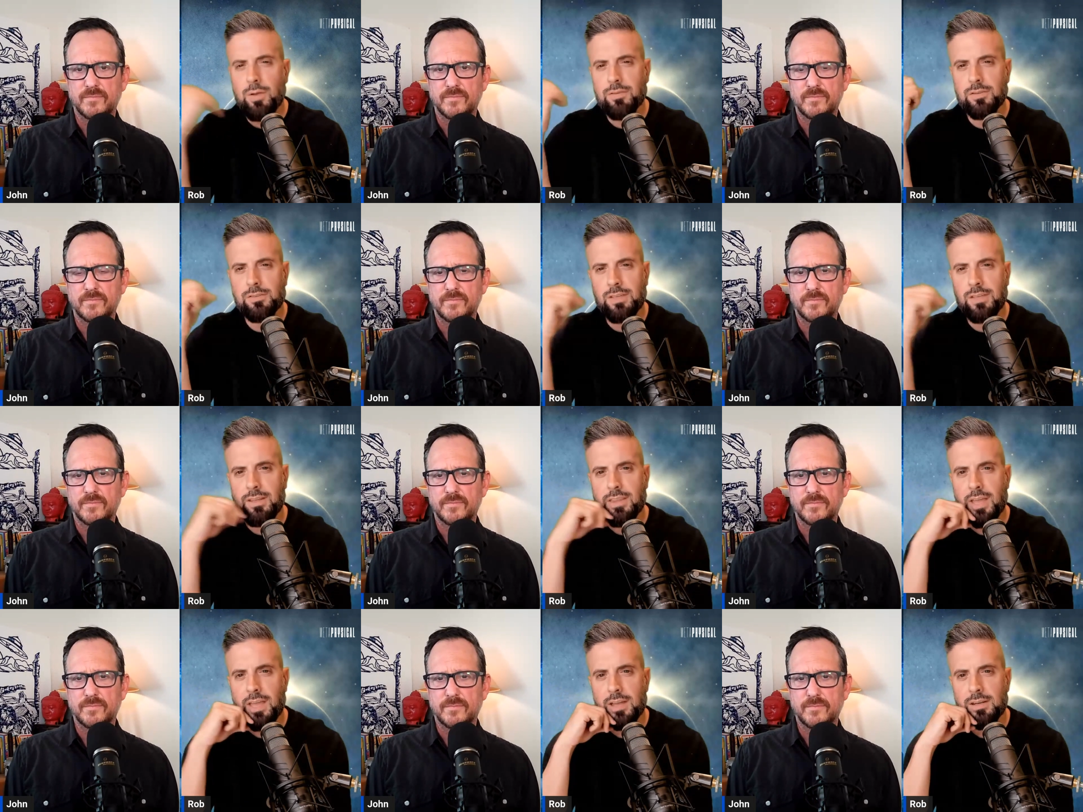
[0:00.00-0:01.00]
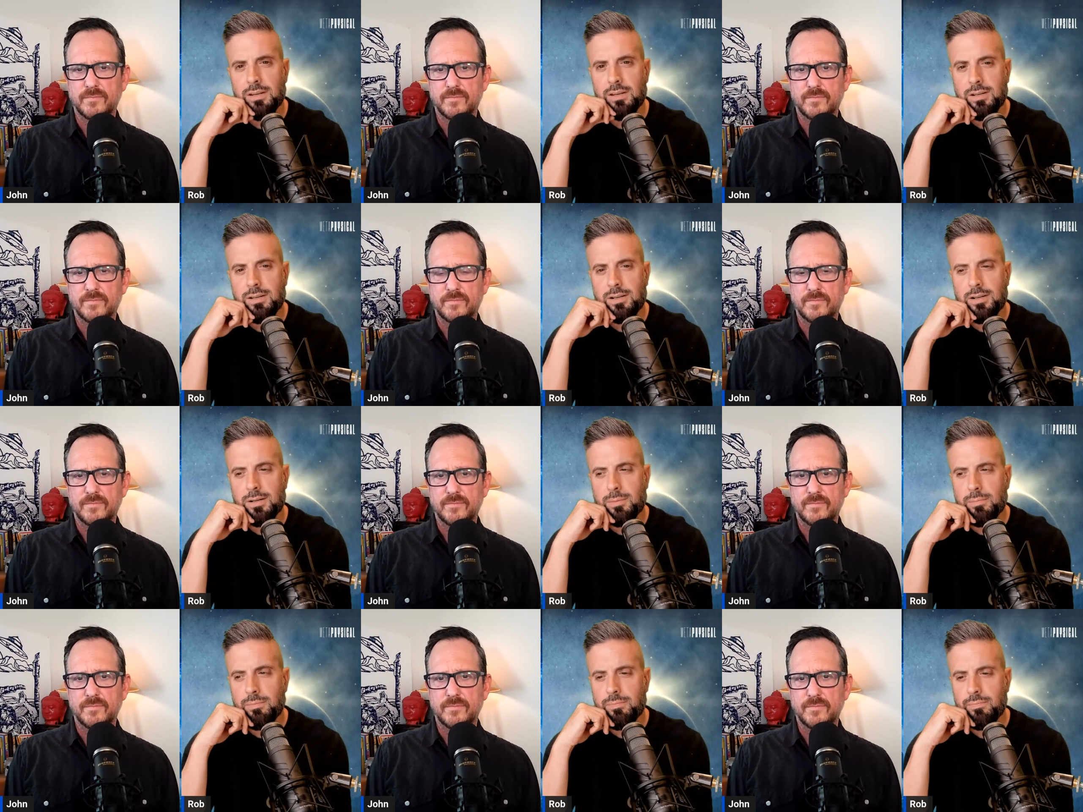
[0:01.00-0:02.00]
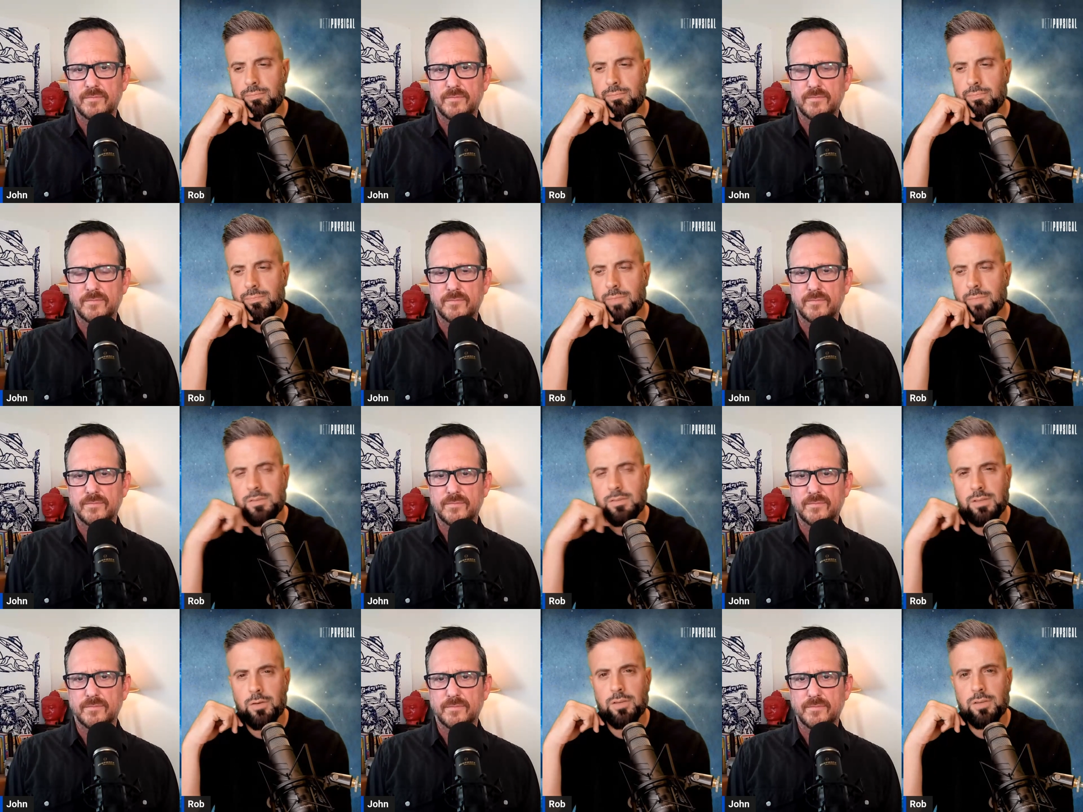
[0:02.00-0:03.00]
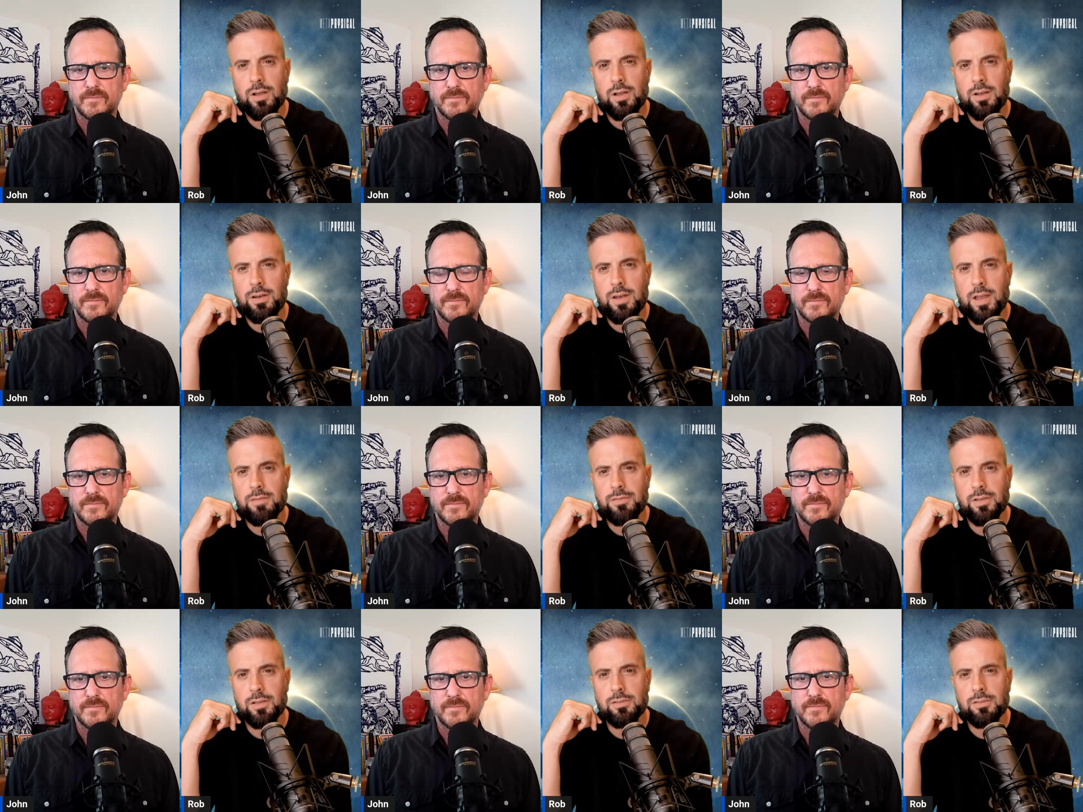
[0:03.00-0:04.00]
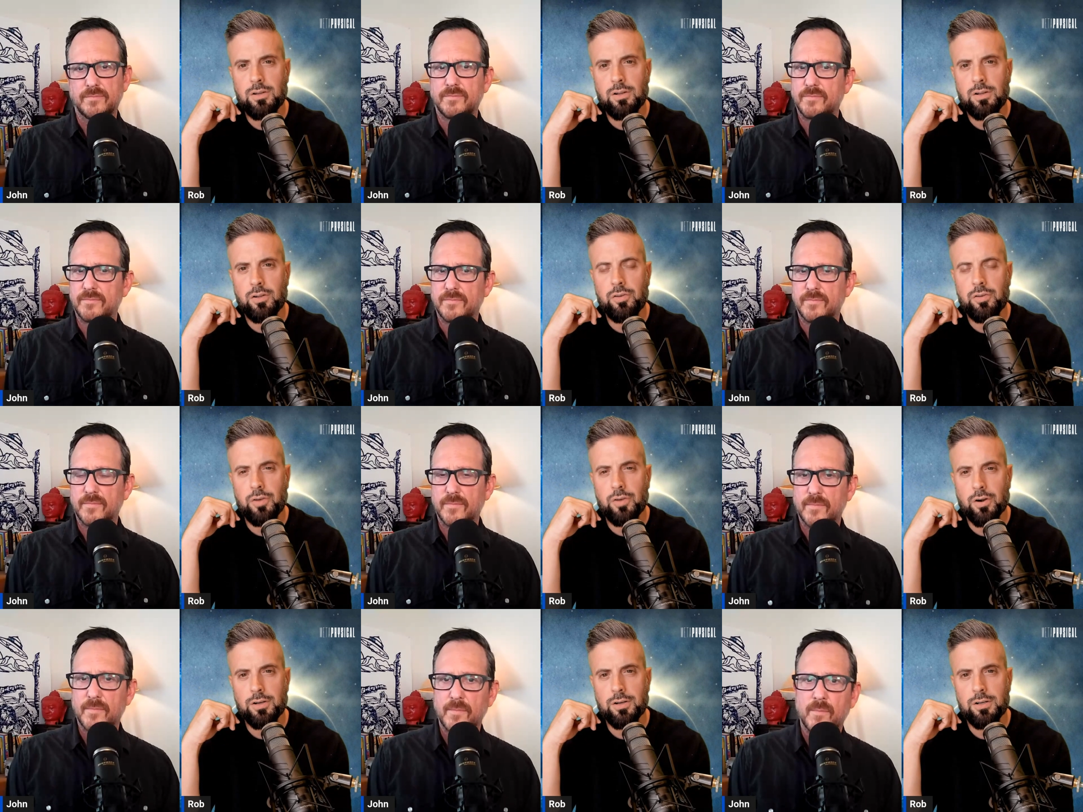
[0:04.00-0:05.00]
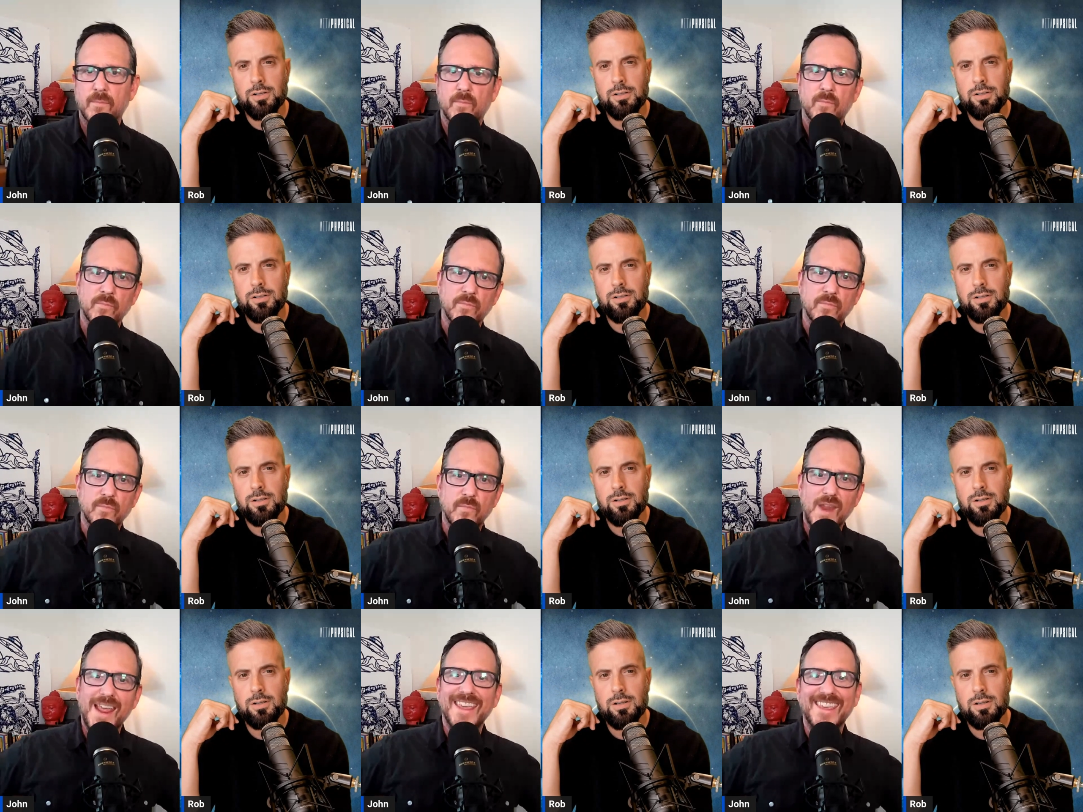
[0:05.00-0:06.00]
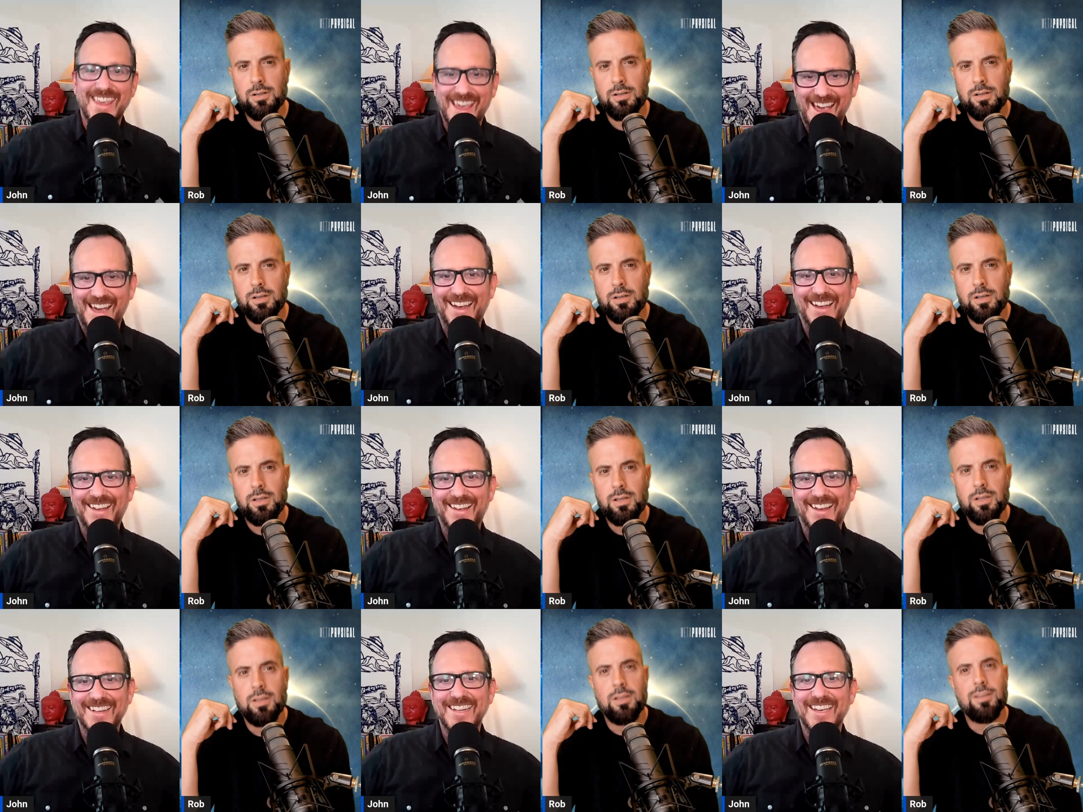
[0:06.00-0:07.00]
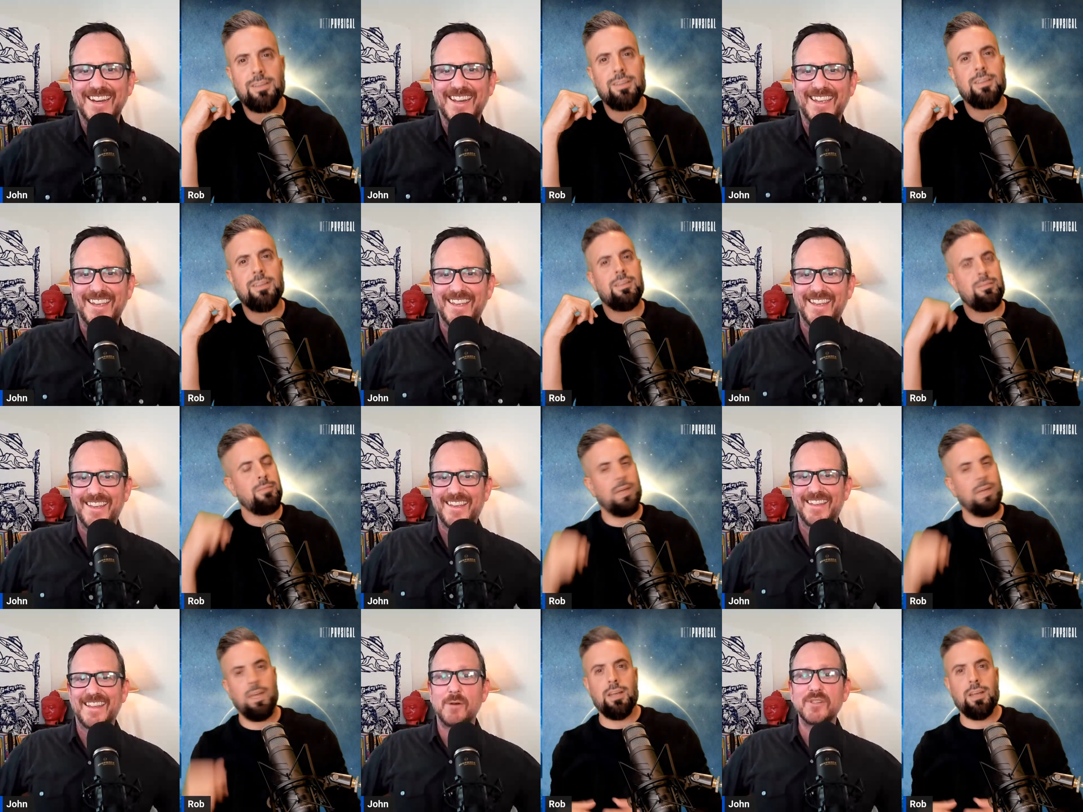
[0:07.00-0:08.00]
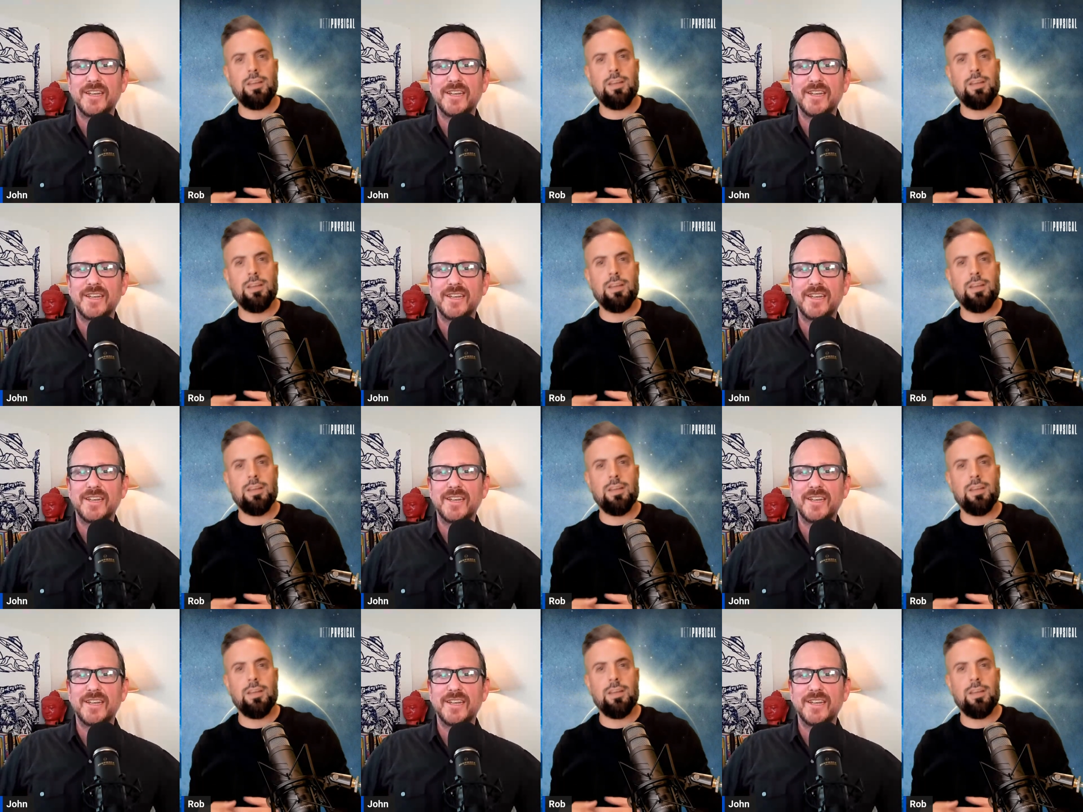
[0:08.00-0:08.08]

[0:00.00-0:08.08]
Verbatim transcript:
Speaker 1: seen that um, series on Netflix called Dark?
Speaker 2: Yeah, I did. Man, that was